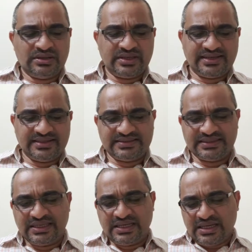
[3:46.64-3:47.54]
That
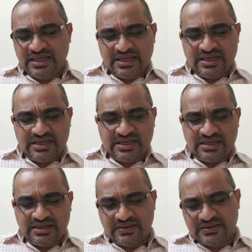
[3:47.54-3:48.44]
is
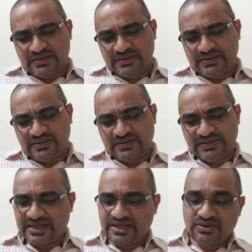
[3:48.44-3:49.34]

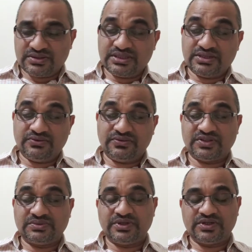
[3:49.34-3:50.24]
sudden onset of
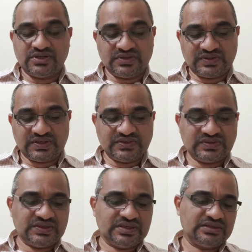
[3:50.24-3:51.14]
respiratory
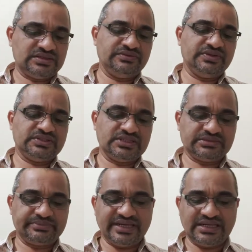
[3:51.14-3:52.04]
distress, severe
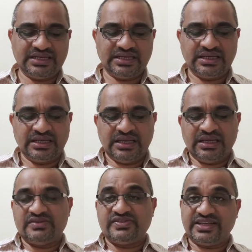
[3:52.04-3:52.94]
chest pain,
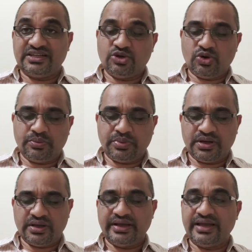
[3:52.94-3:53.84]
syncope
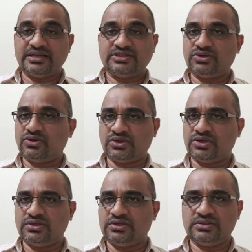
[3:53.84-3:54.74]
and shock.
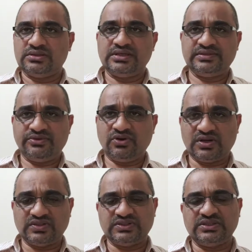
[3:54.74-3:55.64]
That's
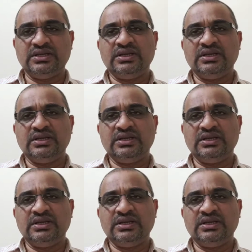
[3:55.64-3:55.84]
4S.